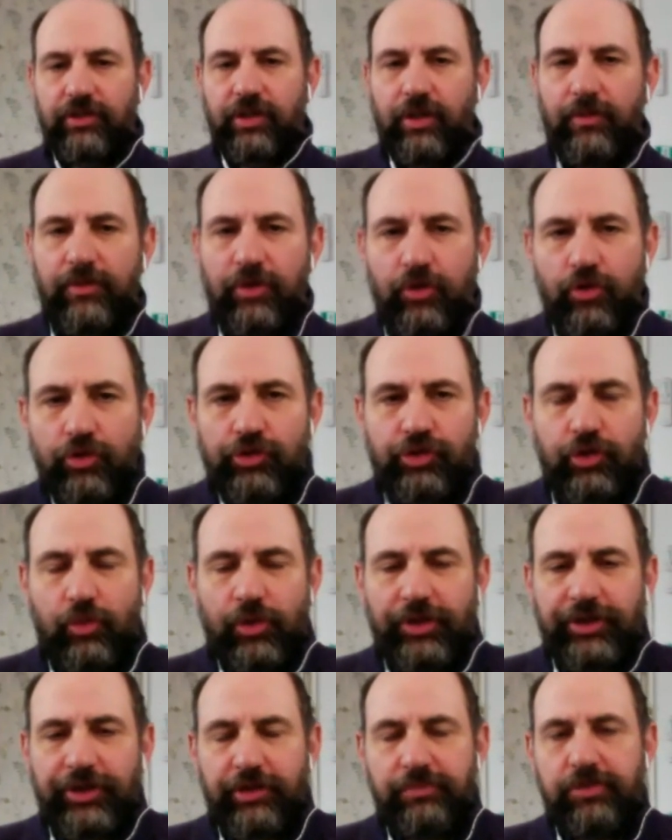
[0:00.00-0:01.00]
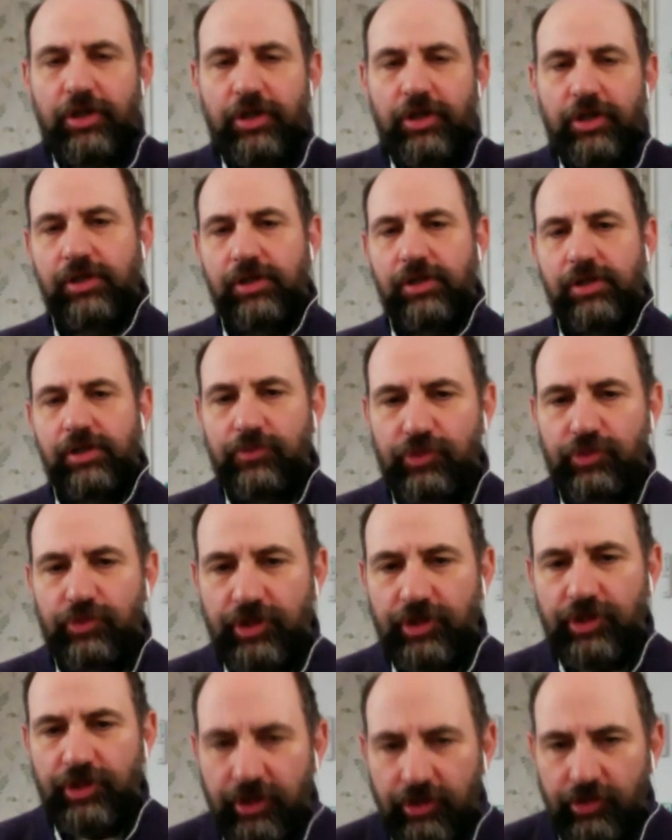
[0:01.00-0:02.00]
I mean, also one of the problems
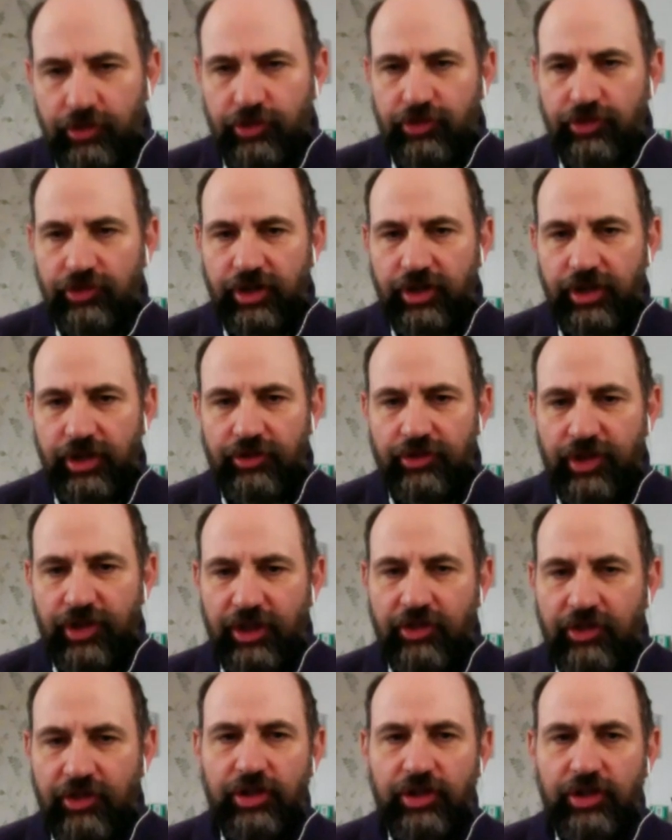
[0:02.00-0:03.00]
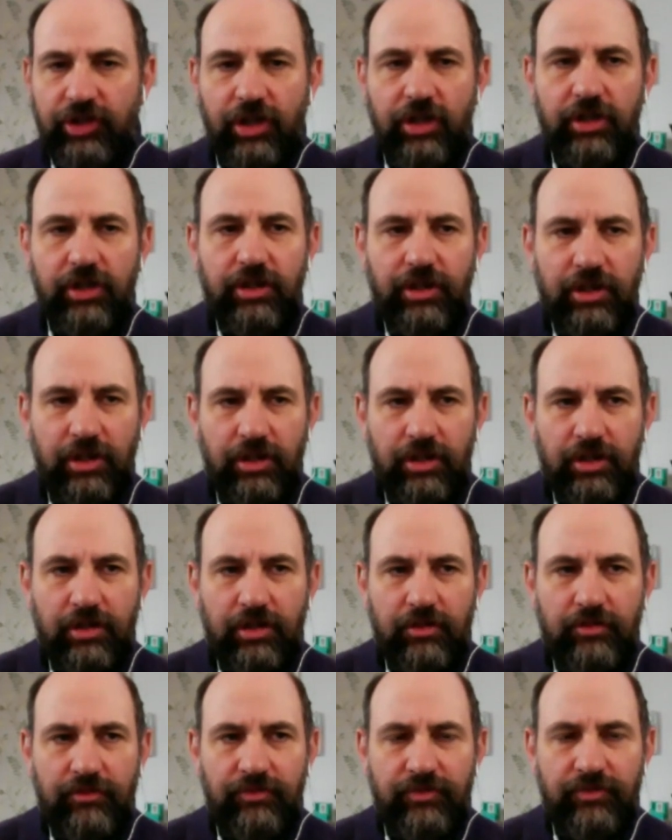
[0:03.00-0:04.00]
is it takes a lot
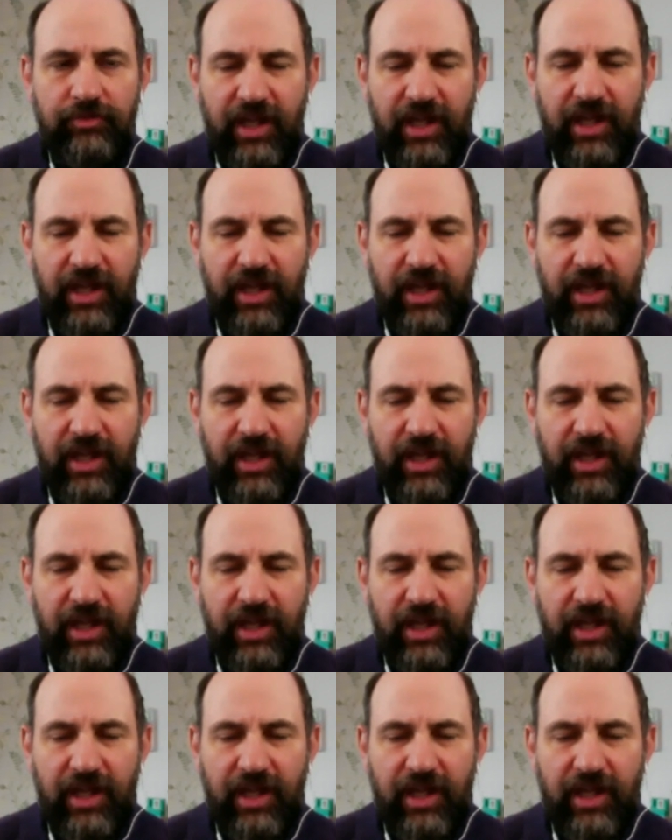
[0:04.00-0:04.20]
of